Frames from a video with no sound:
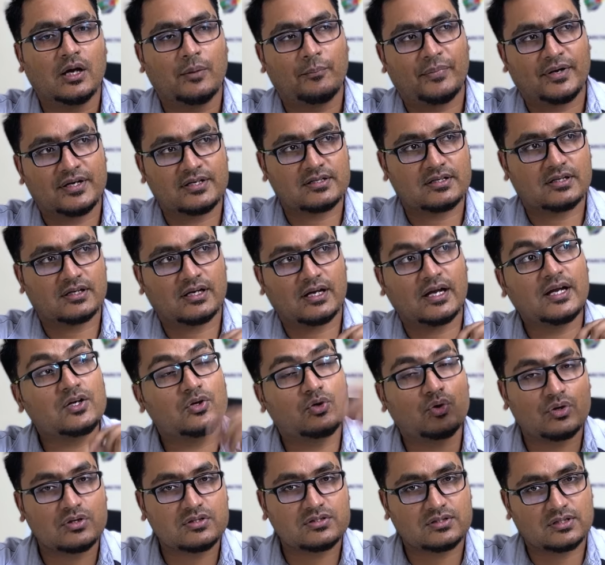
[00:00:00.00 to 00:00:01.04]
but it
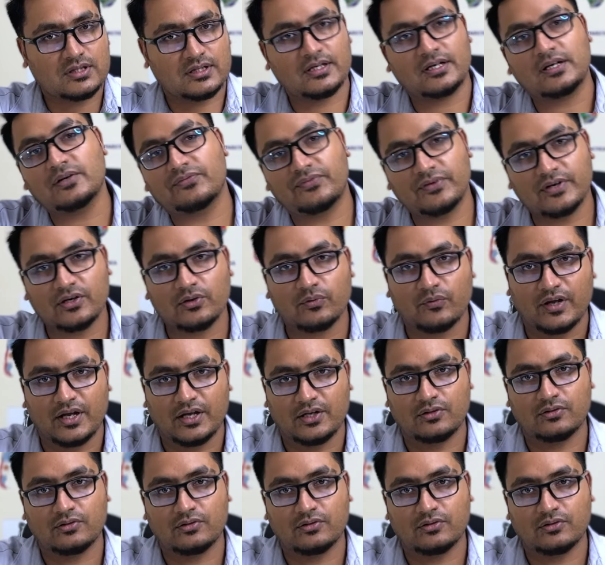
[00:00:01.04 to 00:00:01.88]
goes in a different way,